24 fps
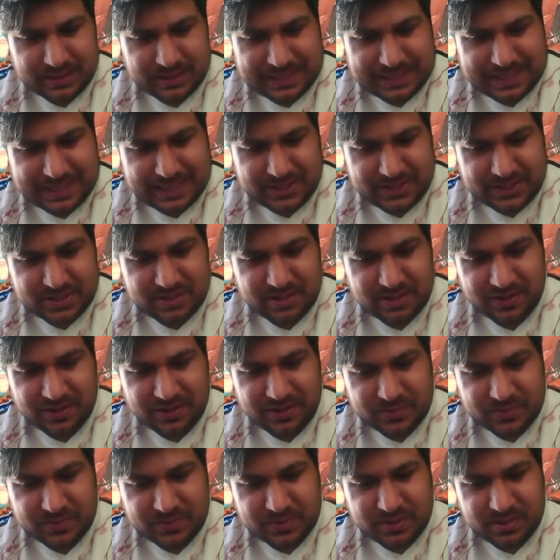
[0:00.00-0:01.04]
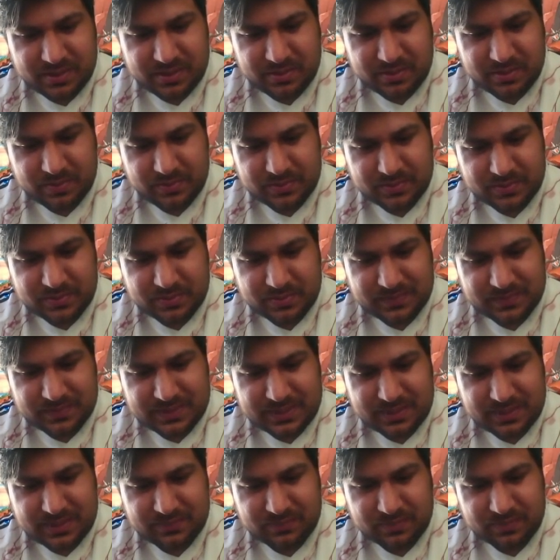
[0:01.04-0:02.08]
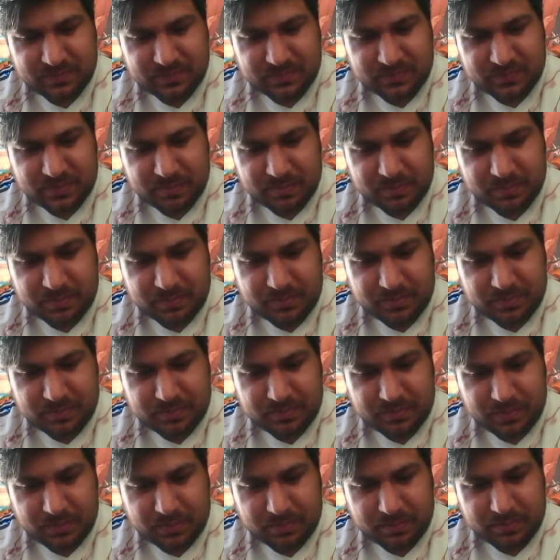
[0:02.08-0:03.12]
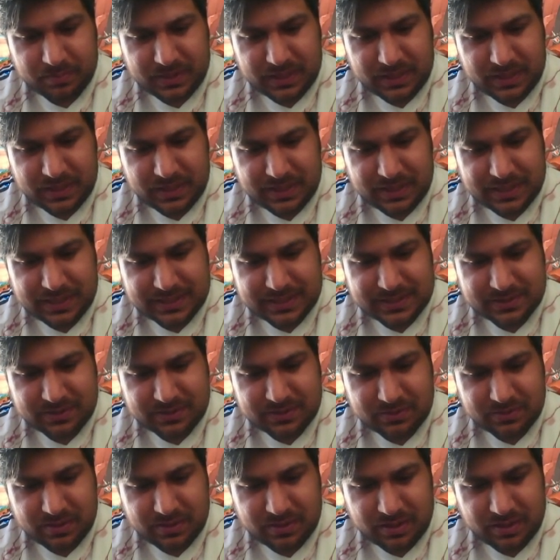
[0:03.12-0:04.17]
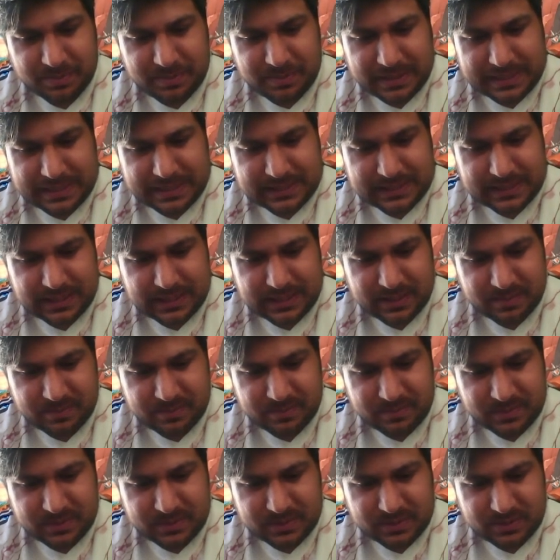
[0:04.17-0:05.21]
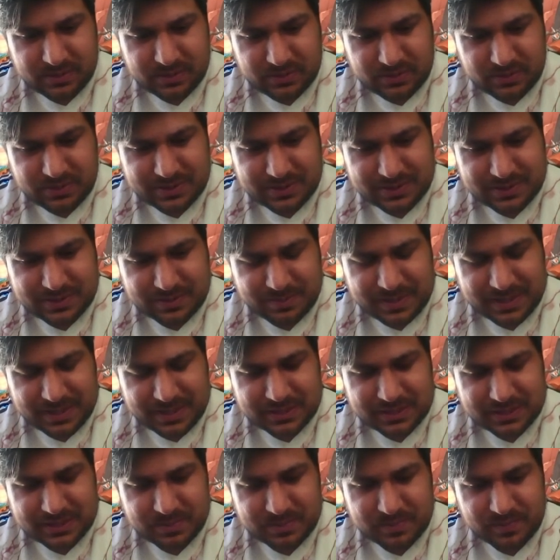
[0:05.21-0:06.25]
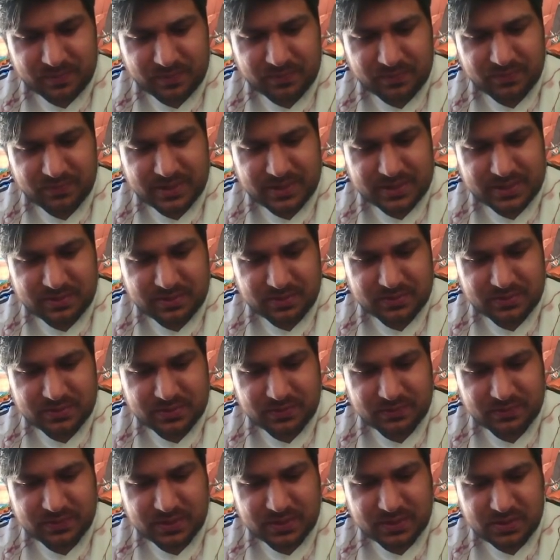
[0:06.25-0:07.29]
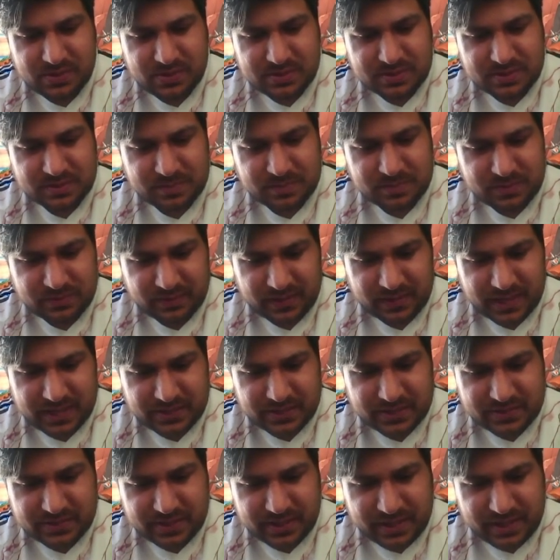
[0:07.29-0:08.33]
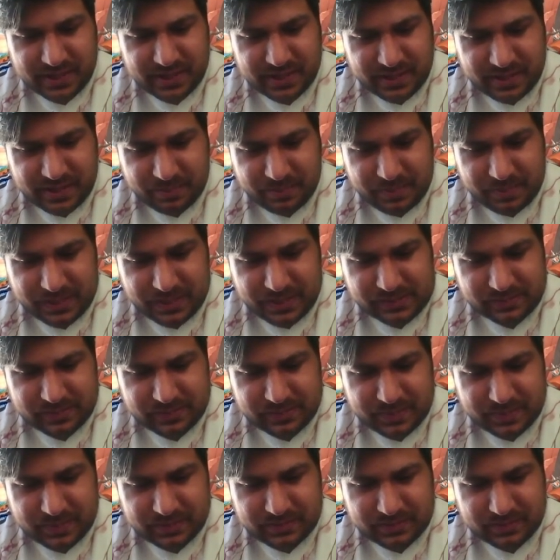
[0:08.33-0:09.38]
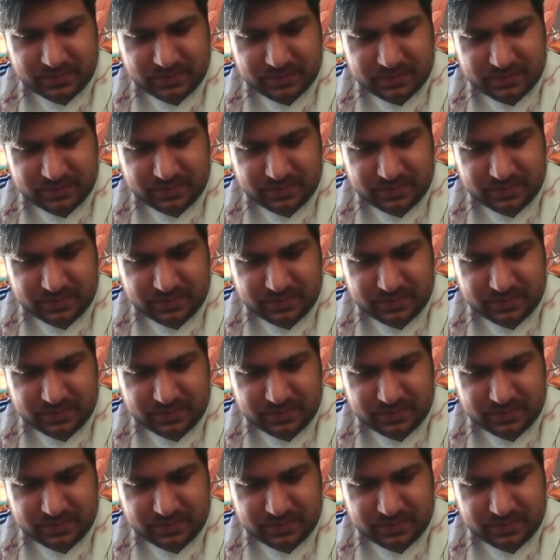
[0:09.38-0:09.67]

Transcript: Leech life, which we've seen from Bombi, and it's got Carpe Diem, so users a maximum 3 slots of the user's move gauge based on the amount